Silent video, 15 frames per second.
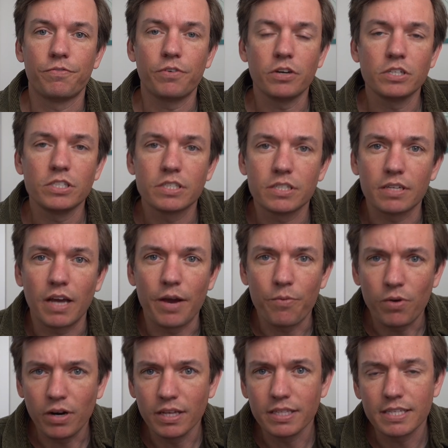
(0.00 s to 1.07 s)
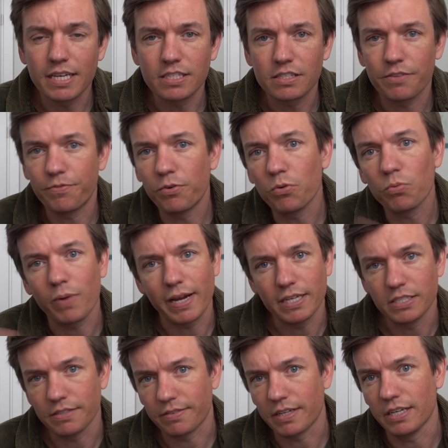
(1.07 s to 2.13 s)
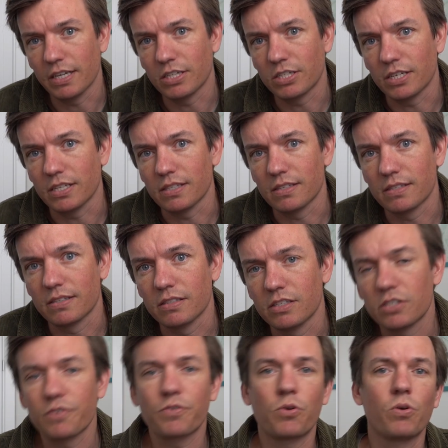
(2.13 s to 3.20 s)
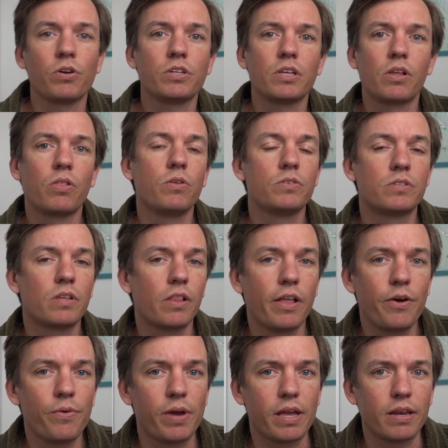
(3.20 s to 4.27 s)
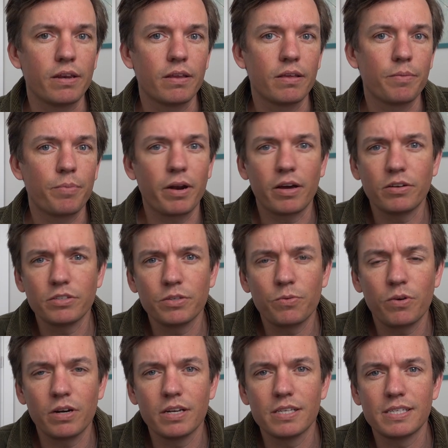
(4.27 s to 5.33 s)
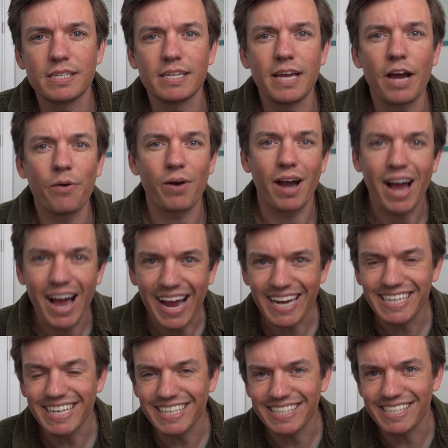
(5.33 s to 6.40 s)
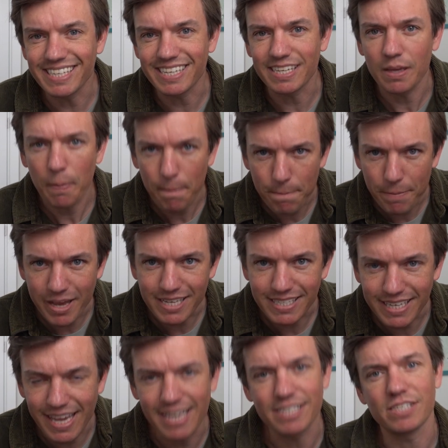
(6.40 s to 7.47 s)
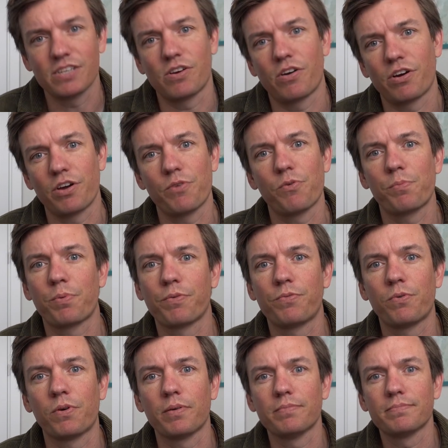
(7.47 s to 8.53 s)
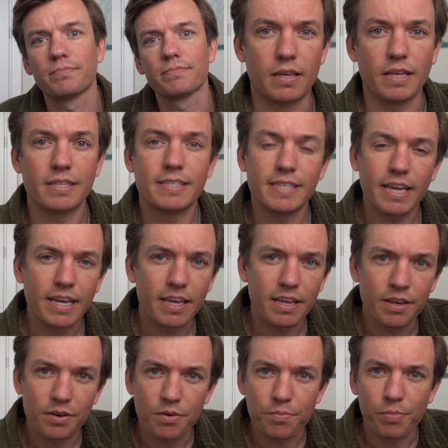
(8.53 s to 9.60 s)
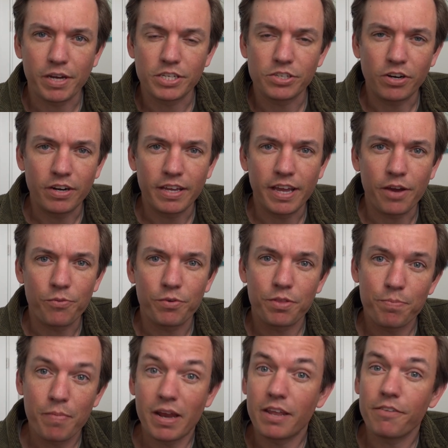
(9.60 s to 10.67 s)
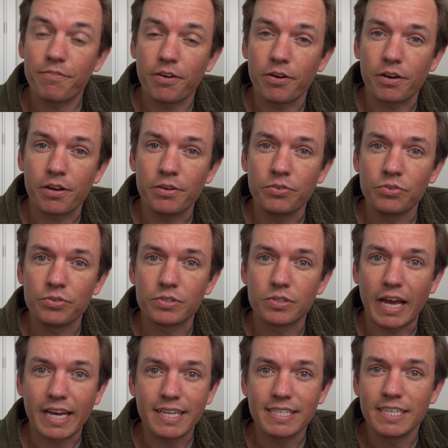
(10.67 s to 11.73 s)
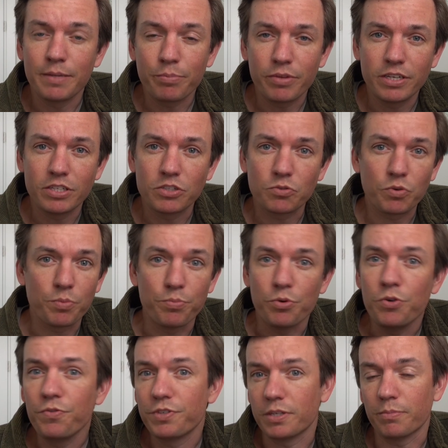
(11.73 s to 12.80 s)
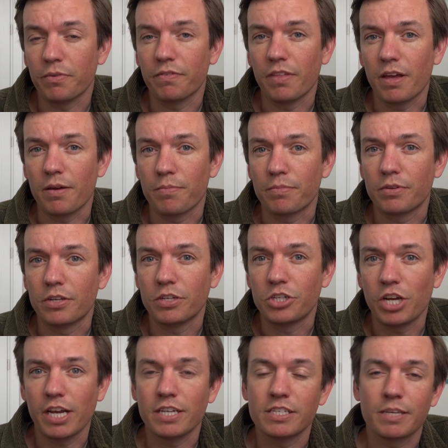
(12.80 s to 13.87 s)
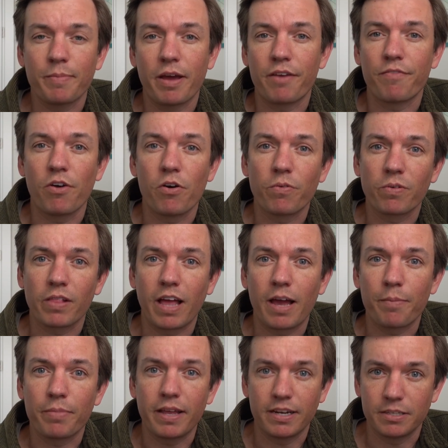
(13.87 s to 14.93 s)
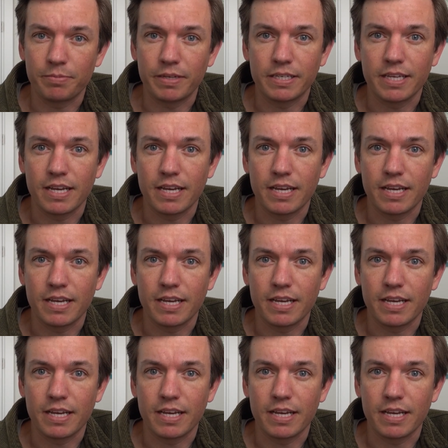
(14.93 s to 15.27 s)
First, I wanted to test the full range of conditions. This of course includes the low end, but I also wanted to see how a high density best case scenario would perform. And second, by starting out with many photos, I can simply just remove some of them to change the amount of overlap that is being